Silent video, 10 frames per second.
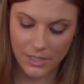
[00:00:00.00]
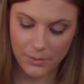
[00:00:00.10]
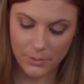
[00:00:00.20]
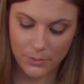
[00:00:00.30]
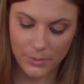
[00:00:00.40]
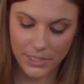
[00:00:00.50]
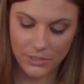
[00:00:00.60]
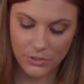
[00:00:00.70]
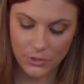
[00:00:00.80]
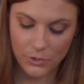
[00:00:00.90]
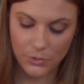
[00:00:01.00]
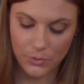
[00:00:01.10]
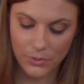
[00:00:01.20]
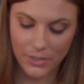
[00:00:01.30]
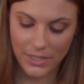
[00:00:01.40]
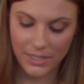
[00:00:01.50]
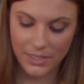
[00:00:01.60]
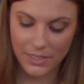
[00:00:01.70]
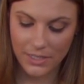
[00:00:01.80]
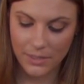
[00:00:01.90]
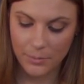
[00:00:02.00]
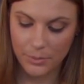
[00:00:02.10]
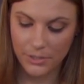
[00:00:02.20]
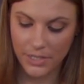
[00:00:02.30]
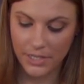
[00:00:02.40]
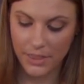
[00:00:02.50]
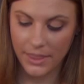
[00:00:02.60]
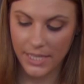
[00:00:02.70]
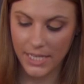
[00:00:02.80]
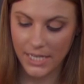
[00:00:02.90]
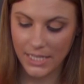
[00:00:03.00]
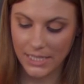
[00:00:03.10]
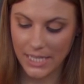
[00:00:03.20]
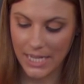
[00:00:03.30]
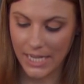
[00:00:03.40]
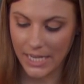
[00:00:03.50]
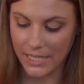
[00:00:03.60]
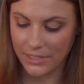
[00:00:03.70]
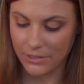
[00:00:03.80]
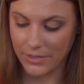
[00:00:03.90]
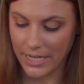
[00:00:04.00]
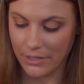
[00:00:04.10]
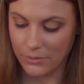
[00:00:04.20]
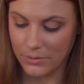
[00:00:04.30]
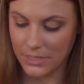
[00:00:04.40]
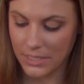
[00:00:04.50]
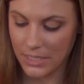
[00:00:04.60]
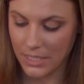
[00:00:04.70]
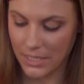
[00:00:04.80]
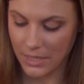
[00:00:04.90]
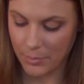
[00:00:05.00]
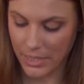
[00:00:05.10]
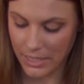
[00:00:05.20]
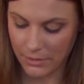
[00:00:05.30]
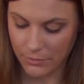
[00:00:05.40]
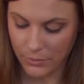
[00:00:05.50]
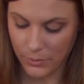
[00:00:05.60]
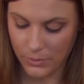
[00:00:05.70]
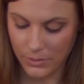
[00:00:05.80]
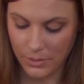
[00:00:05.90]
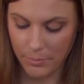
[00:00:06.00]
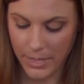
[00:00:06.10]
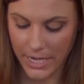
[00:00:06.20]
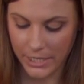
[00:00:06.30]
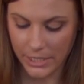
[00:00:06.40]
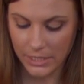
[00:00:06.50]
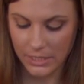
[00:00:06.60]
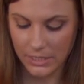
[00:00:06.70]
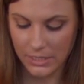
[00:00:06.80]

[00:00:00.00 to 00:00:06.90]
And we're going to put a thin line around the pocket fold backer,